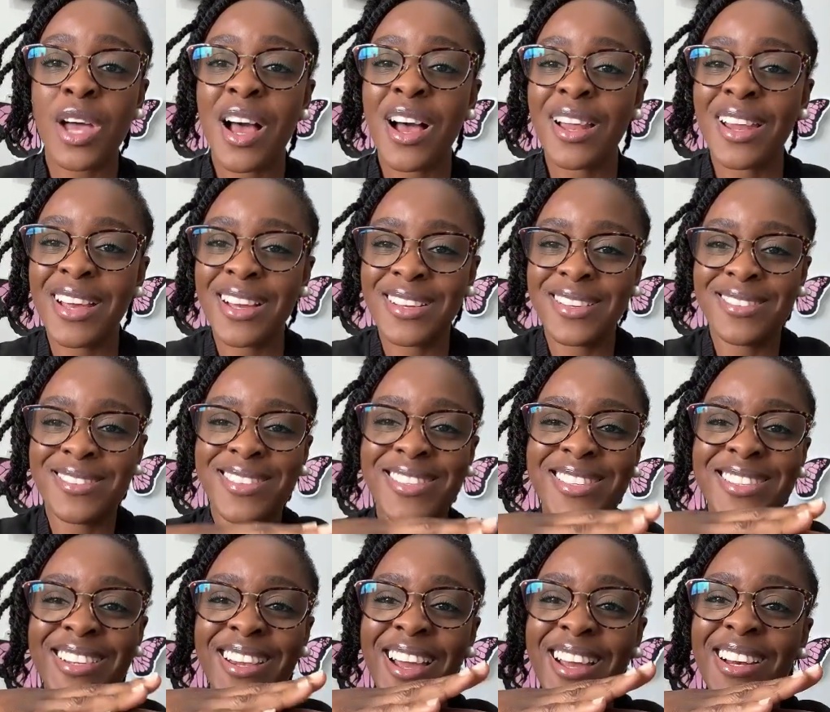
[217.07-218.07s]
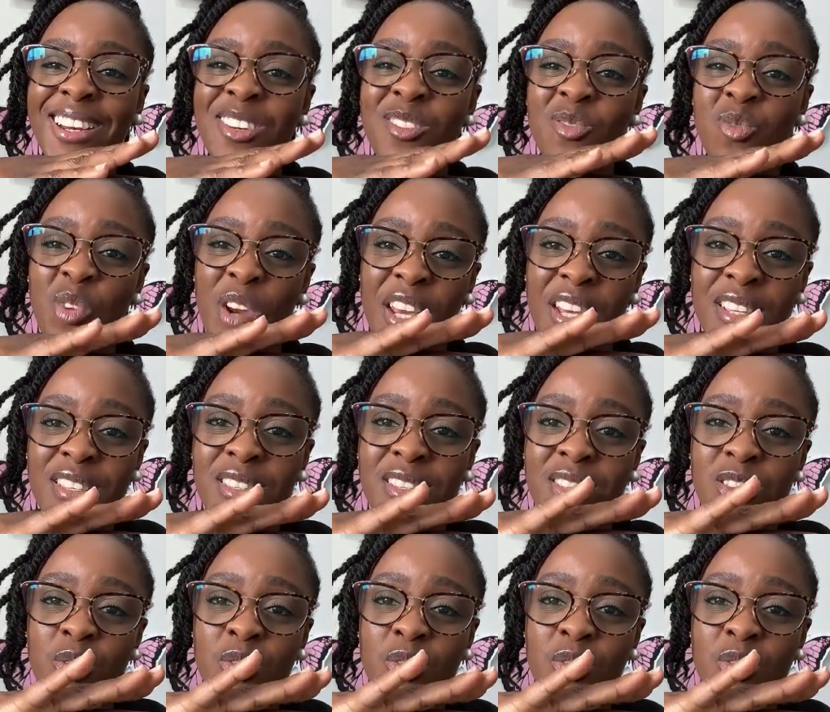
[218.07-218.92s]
are slightly raised,